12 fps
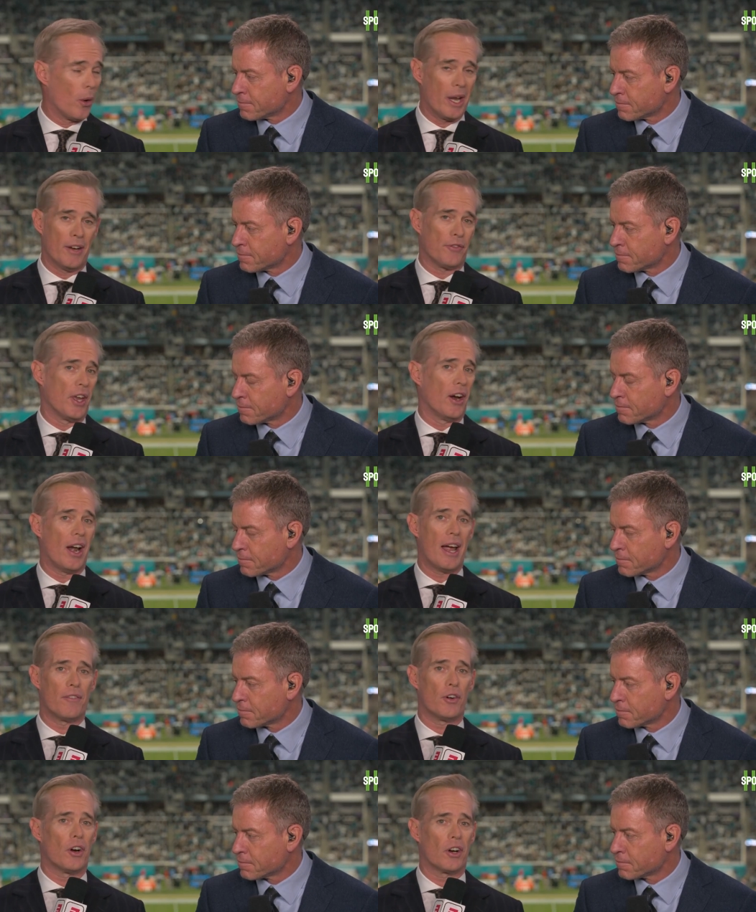Speaker 1: a row. And if they're
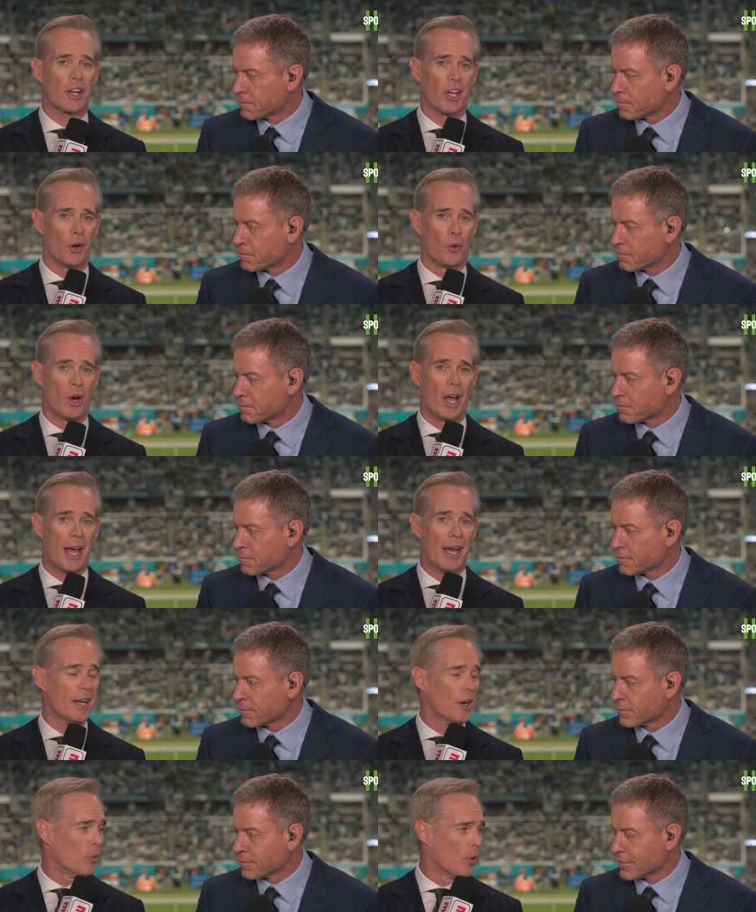ever going to
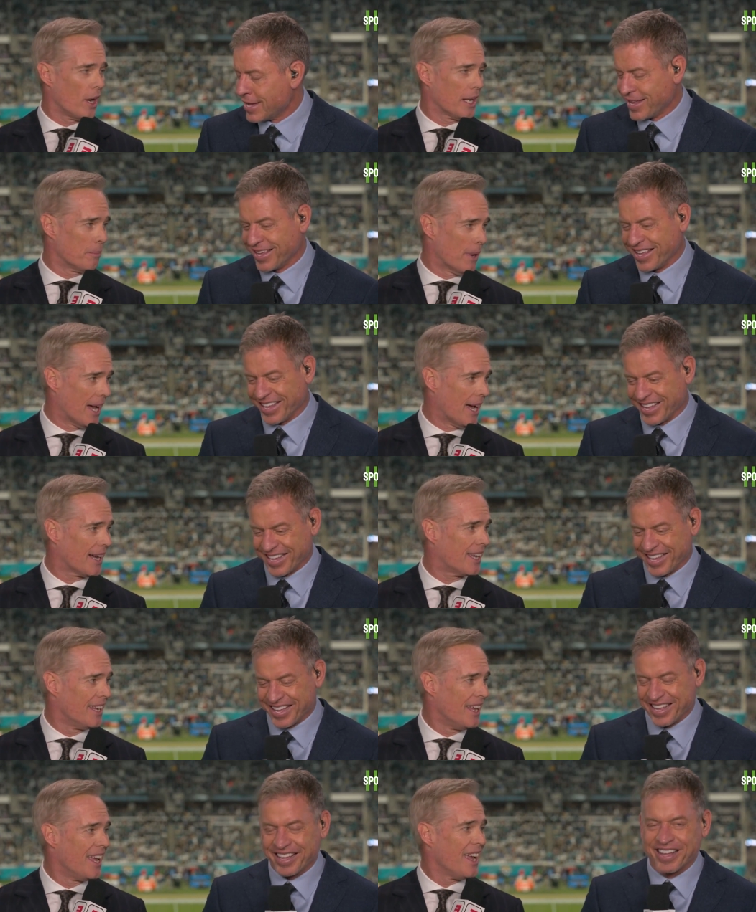ride a running back,
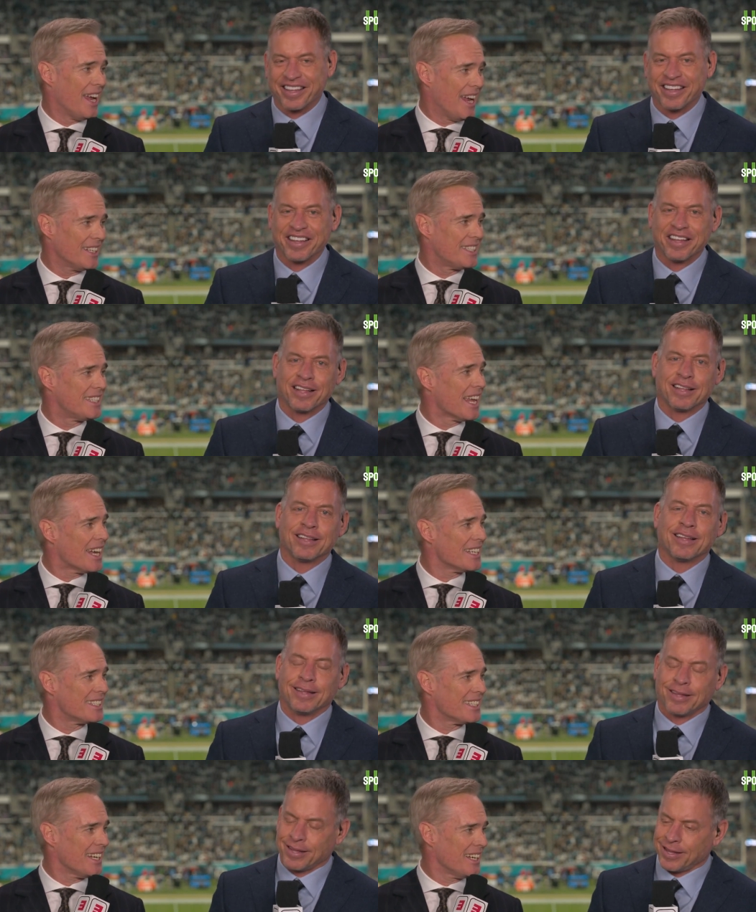it's
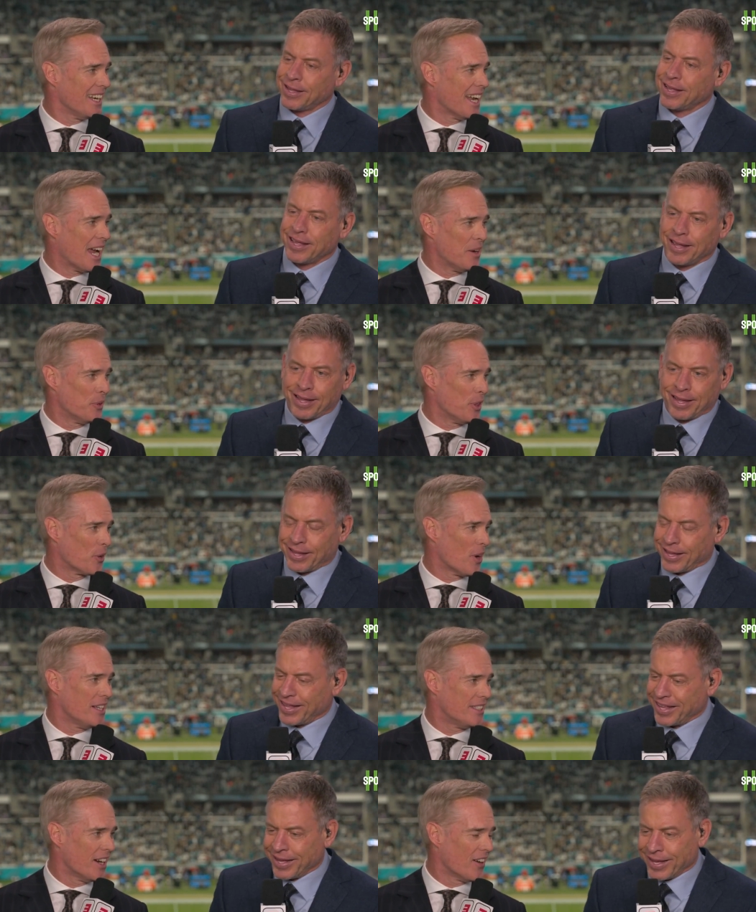Tennessee tonight with the
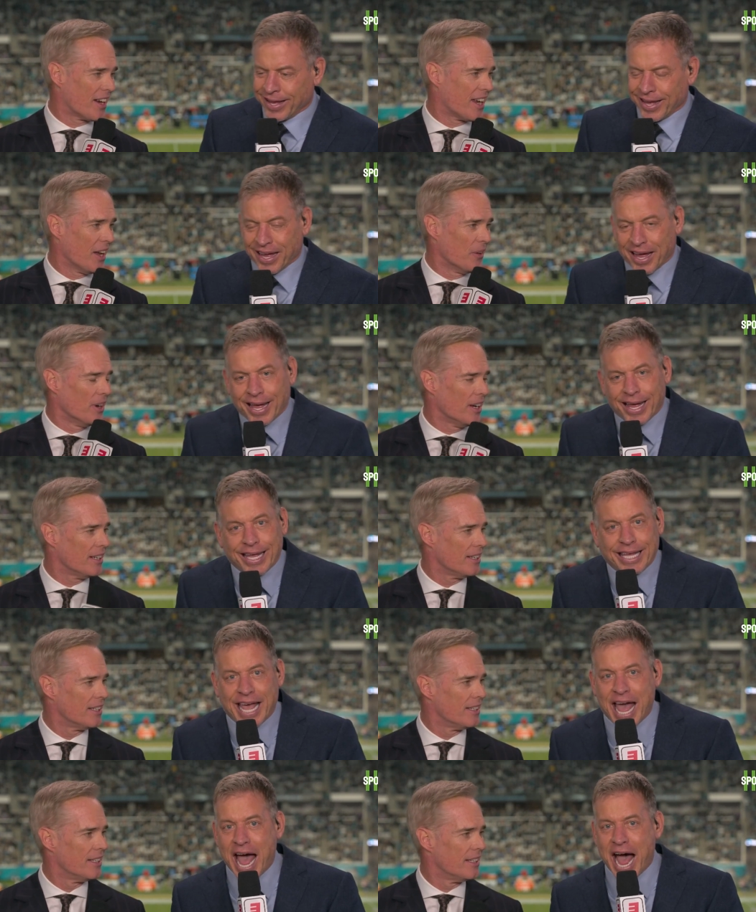great Derrick Henry.
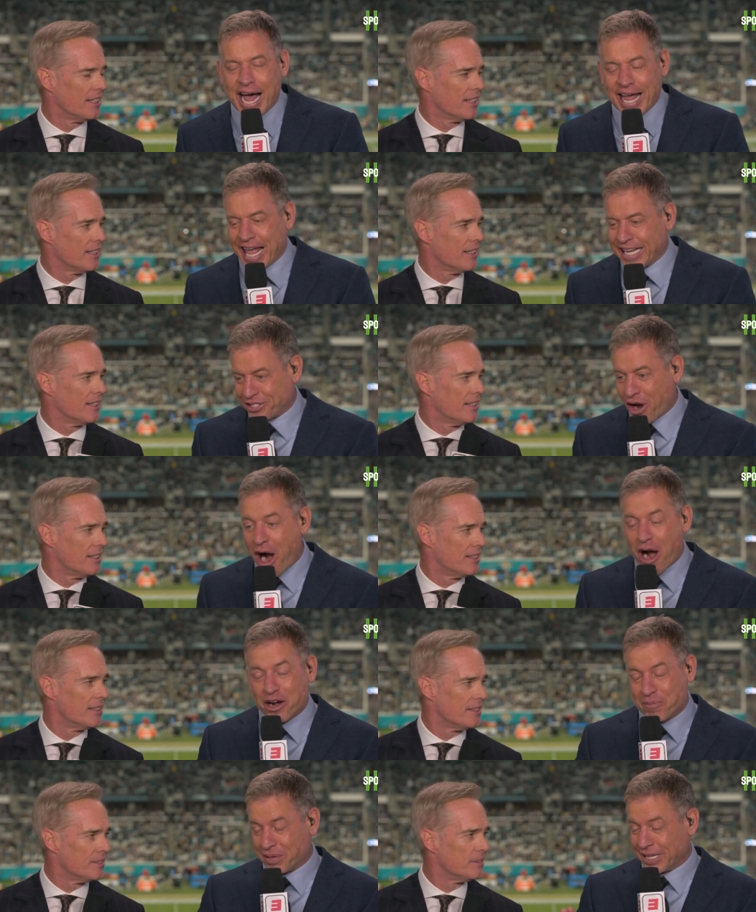
Speaker 2: Yeah, it's
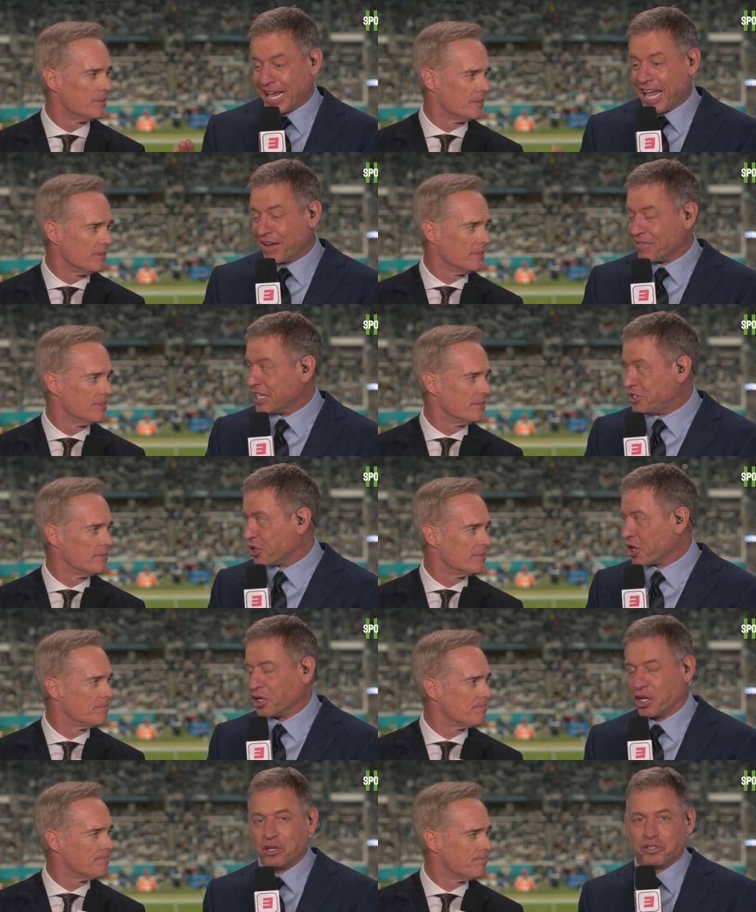hard to believe that you
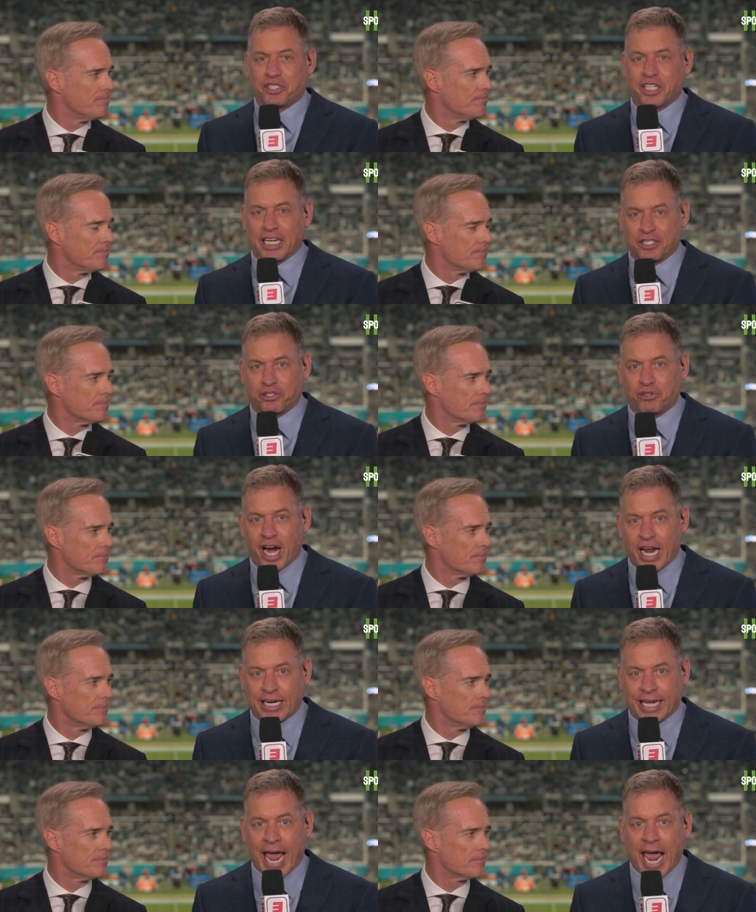could lose six
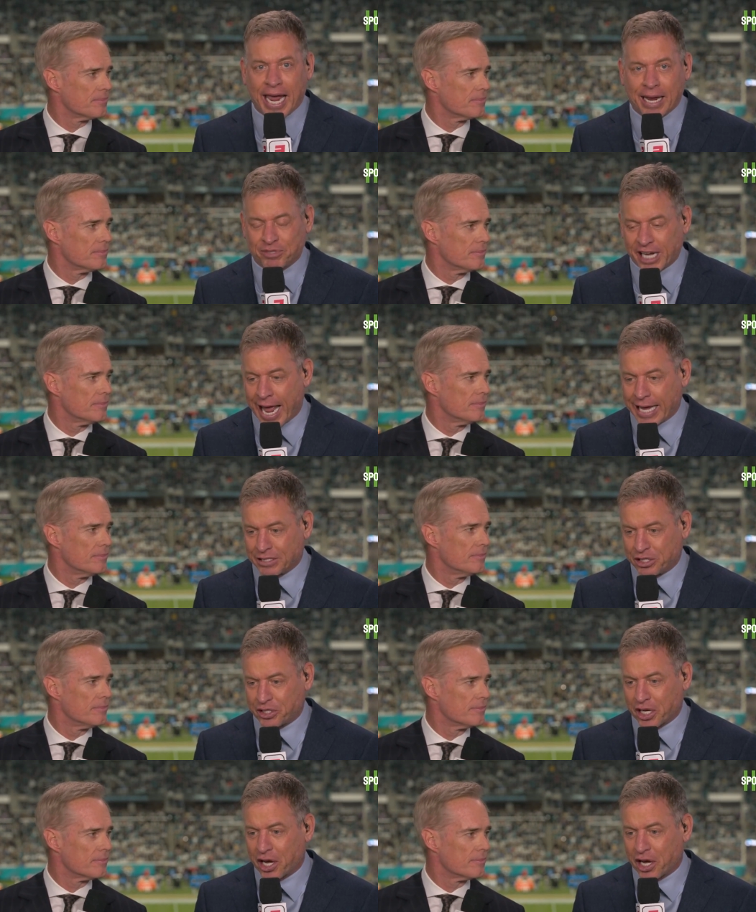straight games and